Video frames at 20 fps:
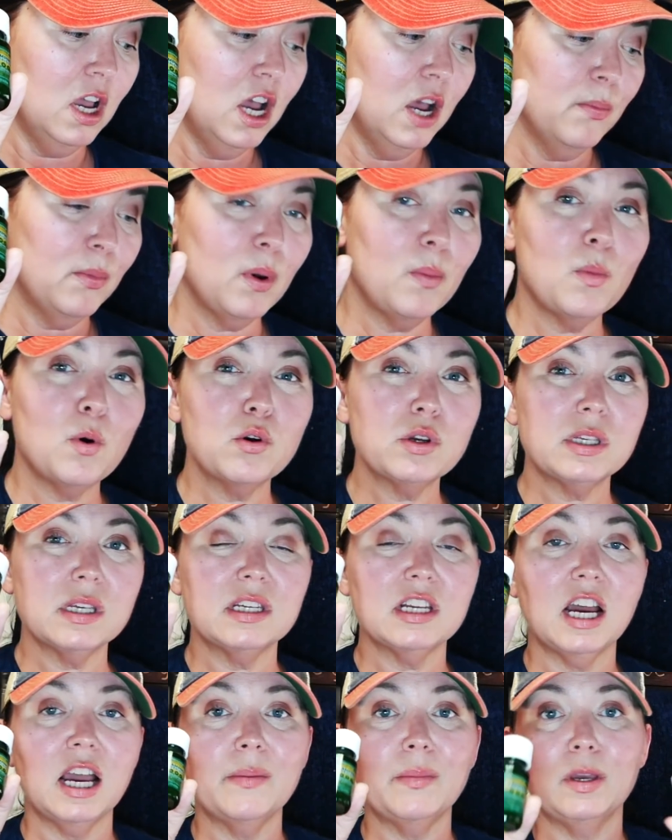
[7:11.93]
but most of
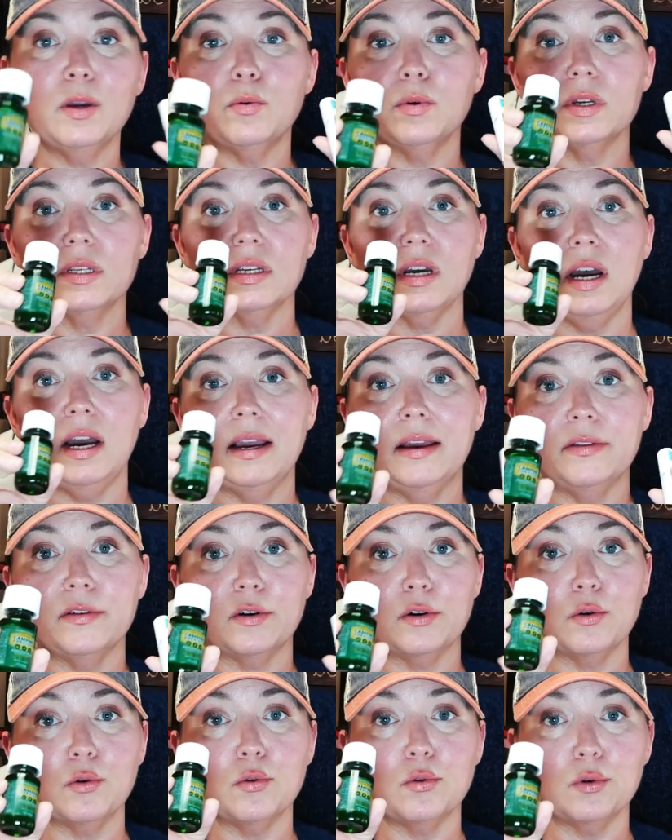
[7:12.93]
the time it was
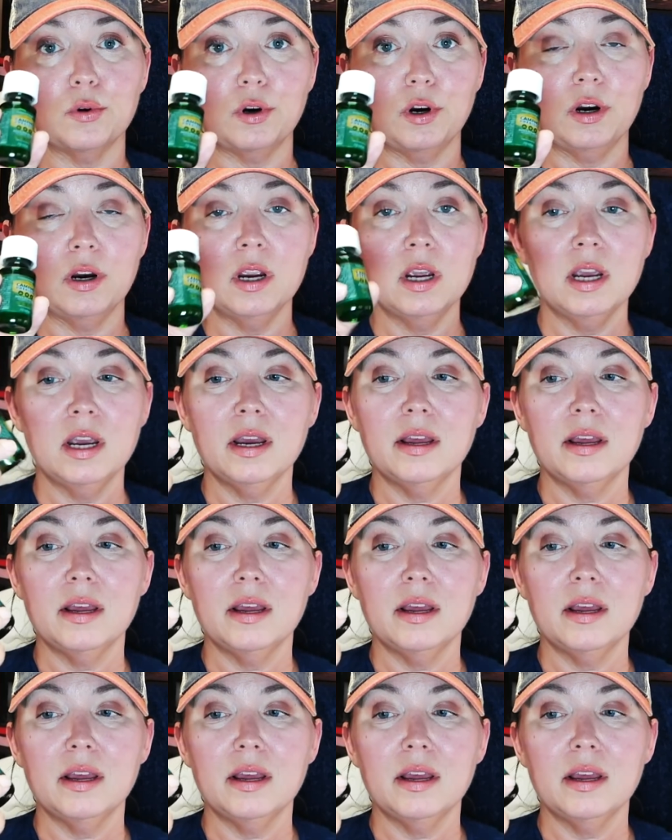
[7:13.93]
either or.